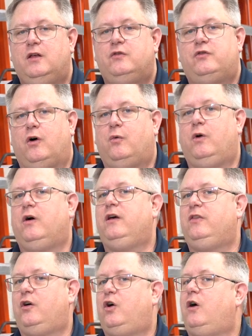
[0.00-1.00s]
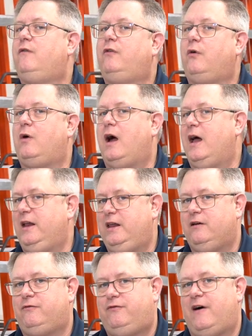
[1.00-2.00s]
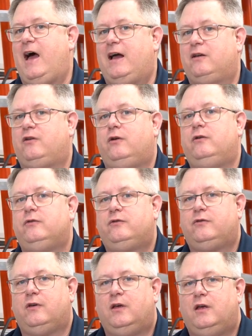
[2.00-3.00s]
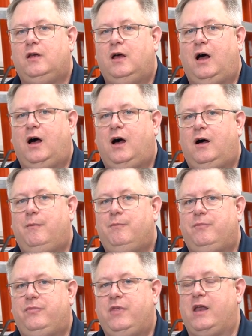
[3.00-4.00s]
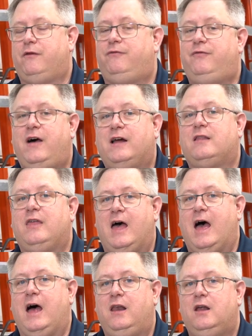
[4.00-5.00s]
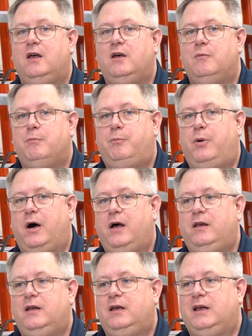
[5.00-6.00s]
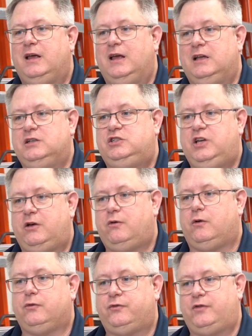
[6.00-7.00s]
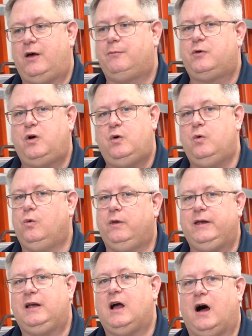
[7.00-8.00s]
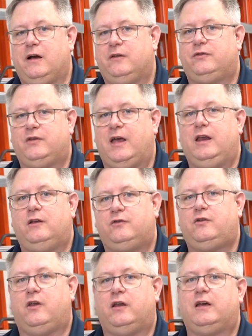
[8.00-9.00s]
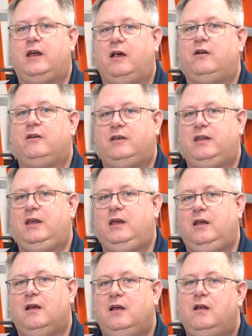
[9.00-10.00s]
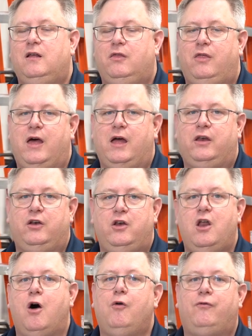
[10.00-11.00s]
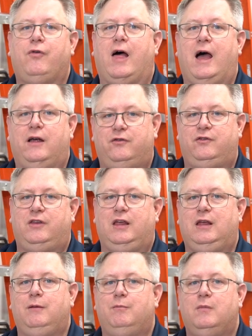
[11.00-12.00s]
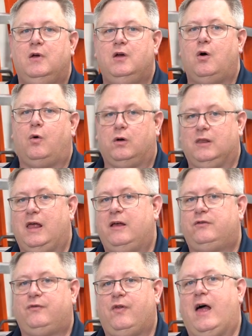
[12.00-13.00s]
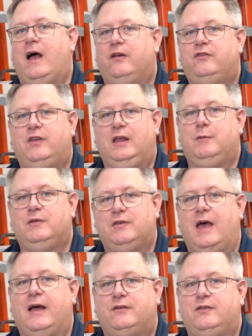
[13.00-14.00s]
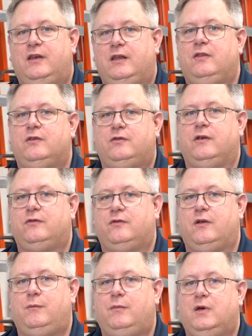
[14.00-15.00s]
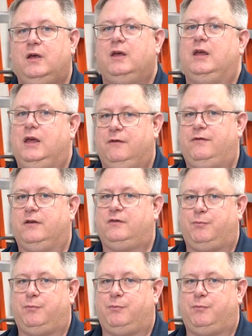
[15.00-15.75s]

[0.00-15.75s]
So really there are a variety of factors that affect that, but in general, subcooling condensate is gonna guarantee that no flash steam or less flash steam is exiting the system if it's